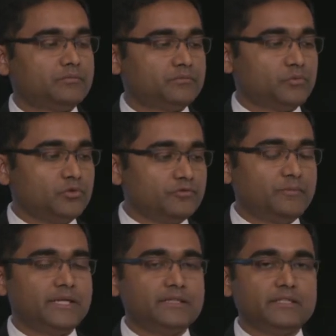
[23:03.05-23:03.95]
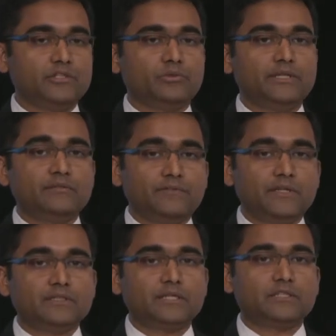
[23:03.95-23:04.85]
movement into
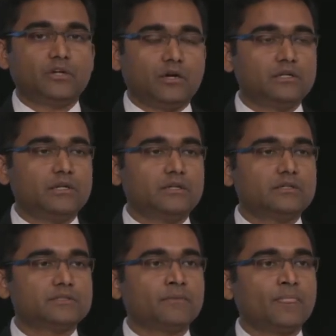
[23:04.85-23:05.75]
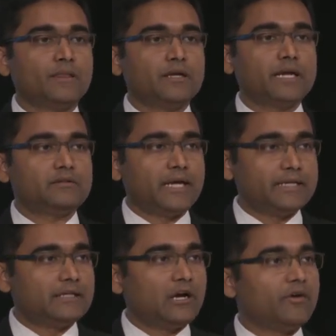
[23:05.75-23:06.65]
infants and toddlers. And
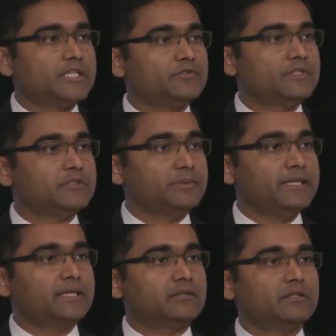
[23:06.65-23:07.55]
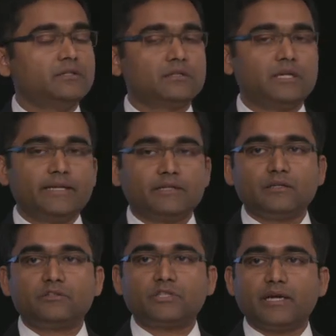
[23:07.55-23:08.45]
right now, as we speak,
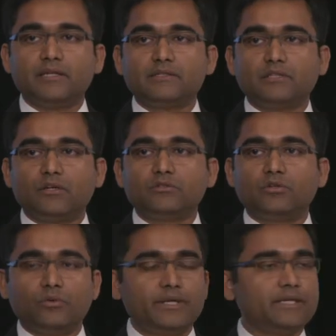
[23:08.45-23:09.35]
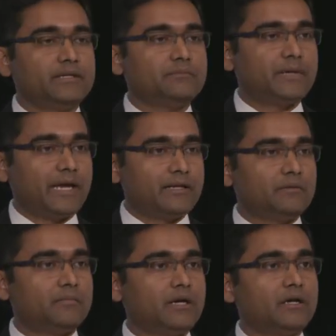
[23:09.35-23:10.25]
clinical trials are ongoing in
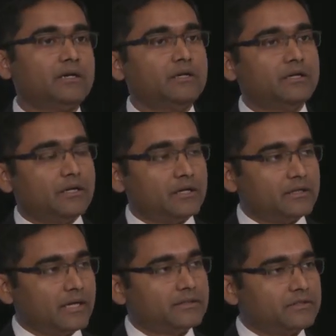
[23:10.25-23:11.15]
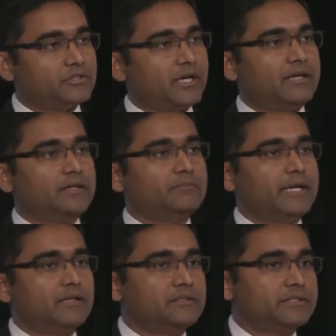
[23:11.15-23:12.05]
Panama, another trial in
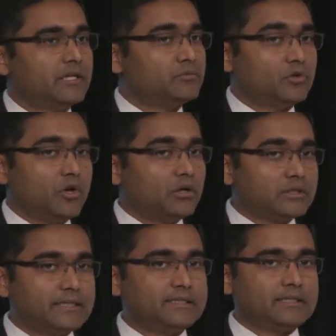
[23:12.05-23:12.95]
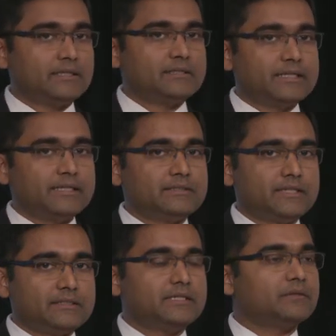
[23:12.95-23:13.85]
Belgium, no longer in contained
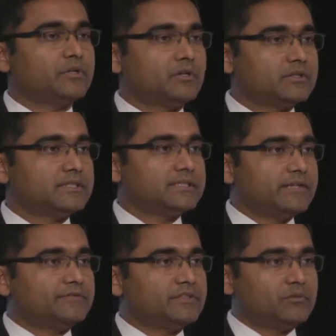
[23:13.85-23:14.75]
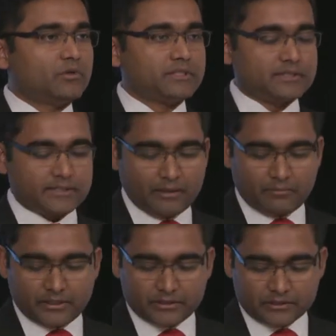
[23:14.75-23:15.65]
setting because the safety was
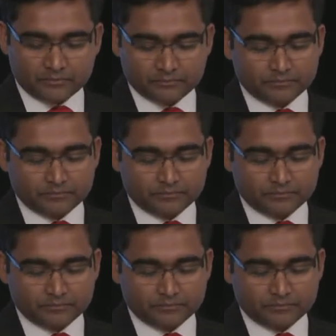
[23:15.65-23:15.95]
established.